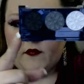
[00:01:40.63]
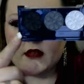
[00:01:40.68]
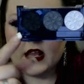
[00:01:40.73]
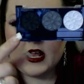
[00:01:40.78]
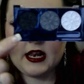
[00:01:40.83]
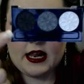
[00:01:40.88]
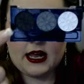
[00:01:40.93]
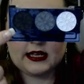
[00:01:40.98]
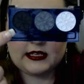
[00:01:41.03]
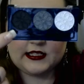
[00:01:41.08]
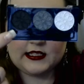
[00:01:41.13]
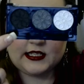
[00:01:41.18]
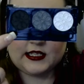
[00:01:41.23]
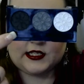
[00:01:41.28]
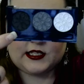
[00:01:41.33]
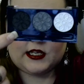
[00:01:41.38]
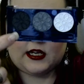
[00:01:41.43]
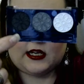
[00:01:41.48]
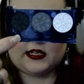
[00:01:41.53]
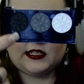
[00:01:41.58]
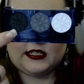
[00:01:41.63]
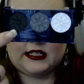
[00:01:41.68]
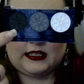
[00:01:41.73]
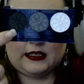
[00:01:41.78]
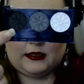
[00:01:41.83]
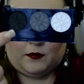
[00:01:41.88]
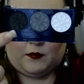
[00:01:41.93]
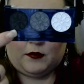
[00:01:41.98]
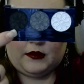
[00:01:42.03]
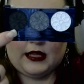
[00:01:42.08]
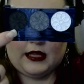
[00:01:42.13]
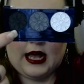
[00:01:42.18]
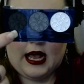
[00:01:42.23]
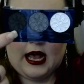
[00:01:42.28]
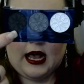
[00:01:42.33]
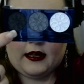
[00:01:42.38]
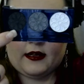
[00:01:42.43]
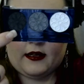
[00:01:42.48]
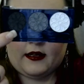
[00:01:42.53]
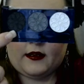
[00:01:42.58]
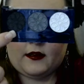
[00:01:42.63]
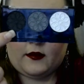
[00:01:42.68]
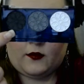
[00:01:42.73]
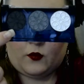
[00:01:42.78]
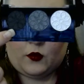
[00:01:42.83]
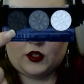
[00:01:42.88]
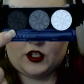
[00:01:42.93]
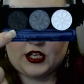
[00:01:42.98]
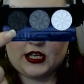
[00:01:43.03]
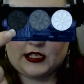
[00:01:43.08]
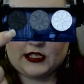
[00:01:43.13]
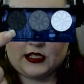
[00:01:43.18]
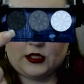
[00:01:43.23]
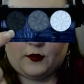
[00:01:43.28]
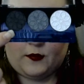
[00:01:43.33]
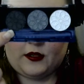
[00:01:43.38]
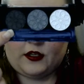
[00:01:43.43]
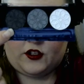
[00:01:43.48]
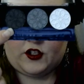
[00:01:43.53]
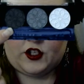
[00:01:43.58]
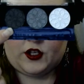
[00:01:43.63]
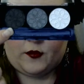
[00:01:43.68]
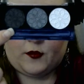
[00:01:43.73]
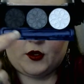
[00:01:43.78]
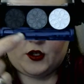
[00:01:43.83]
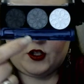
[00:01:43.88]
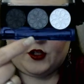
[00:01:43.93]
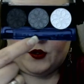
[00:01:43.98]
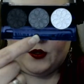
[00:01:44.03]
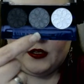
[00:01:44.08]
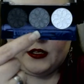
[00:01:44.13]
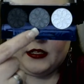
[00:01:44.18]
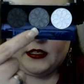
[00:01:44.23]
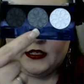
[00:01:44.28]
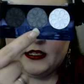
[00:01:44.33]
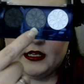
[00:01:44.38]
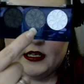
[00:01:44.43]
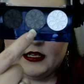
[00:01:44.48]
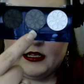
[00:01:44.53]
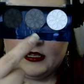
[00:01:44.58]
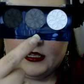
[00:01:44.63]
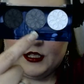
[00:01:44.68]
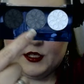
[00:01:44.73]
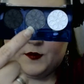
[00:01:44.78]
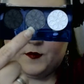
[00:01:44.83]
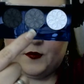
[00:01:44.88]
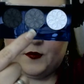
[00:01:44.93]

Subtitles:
It has this nice little black, which has a little bit of shimmer to it, this